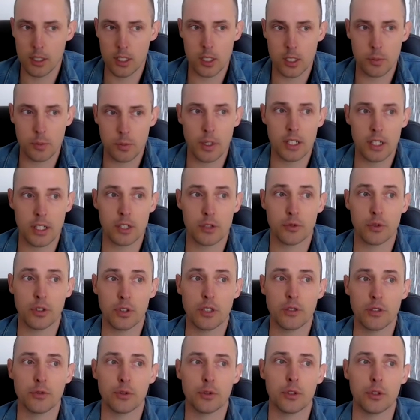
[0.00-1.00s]
space free
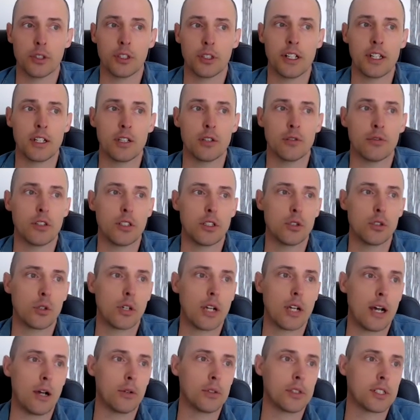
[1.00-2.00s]
for individual
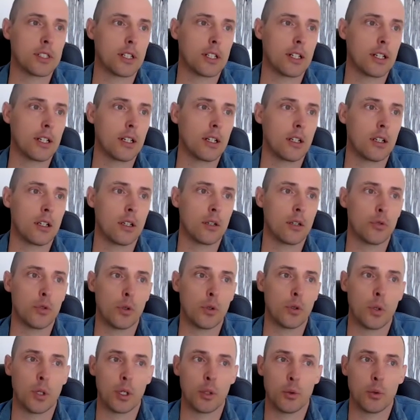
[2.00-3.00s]
counseling. If you
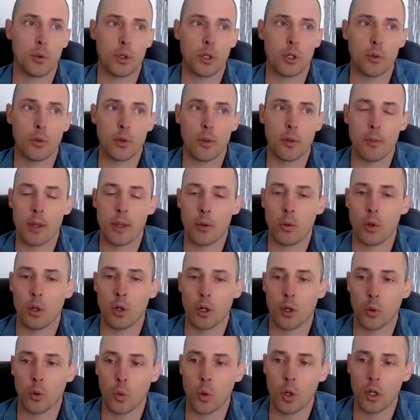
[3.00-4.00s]
want to work with me
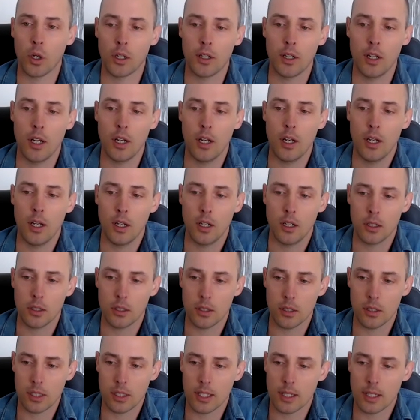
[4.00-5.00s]
one-on-one,
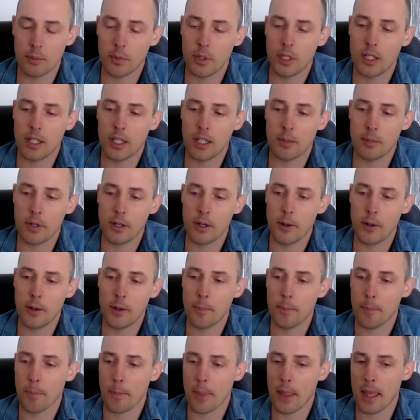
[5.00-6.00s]
just send me an email
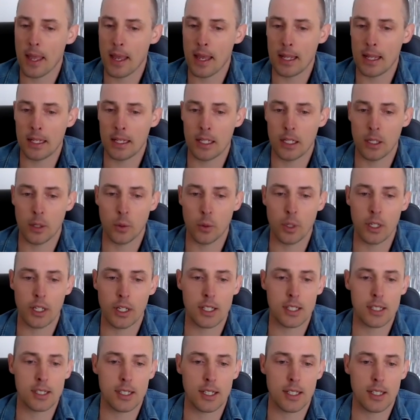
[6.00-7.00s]
and we
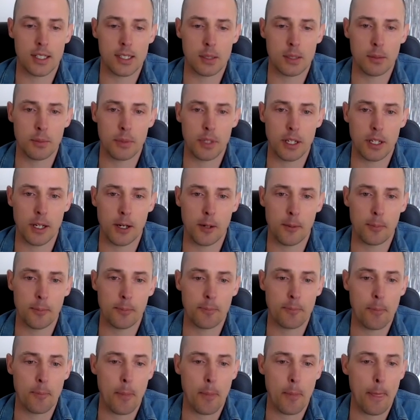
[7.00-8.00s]
can set something up.
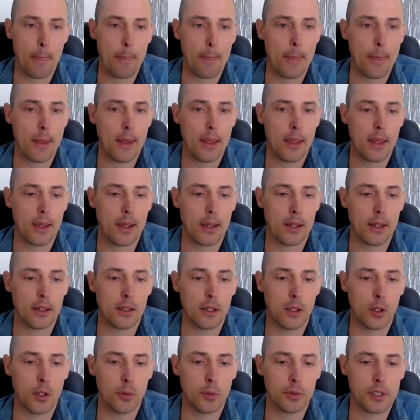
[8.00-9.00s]
And I'll
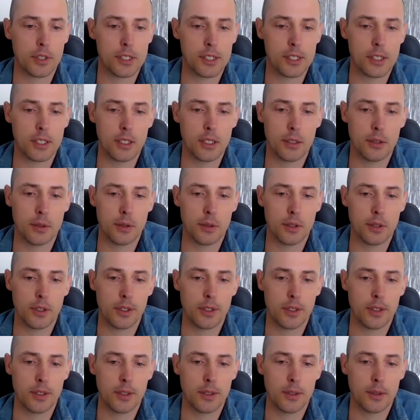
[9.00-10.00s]
hope to see you
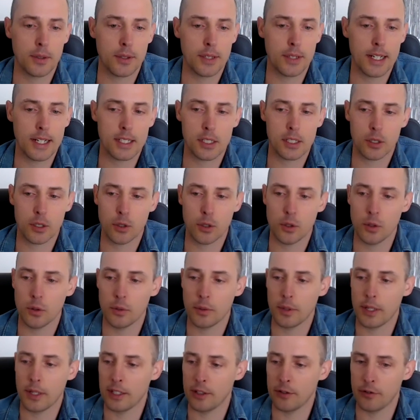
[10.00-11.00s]
on next call.
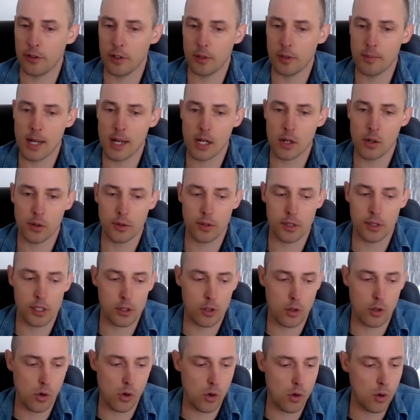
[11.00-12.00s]
Any feedback on this
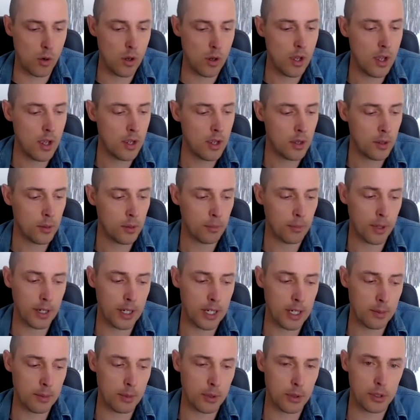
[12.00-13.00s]
call by
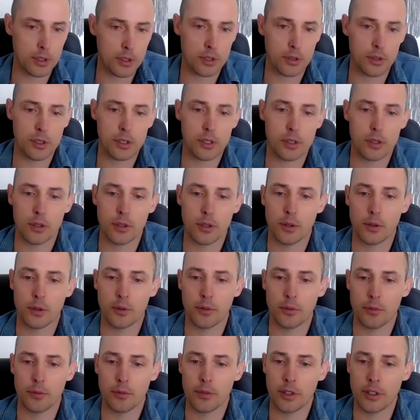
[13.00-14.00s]
email is
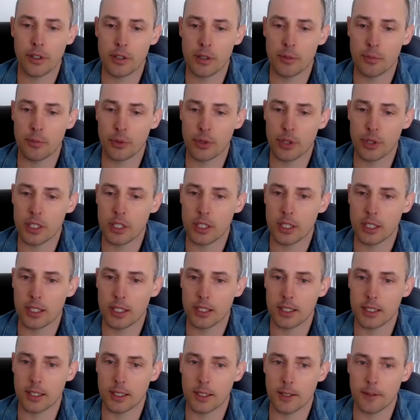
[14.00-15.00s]
also very
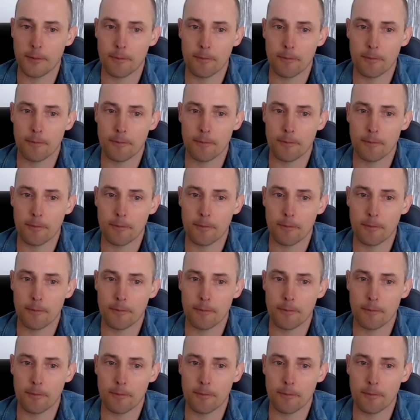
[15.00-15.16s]
appreciated.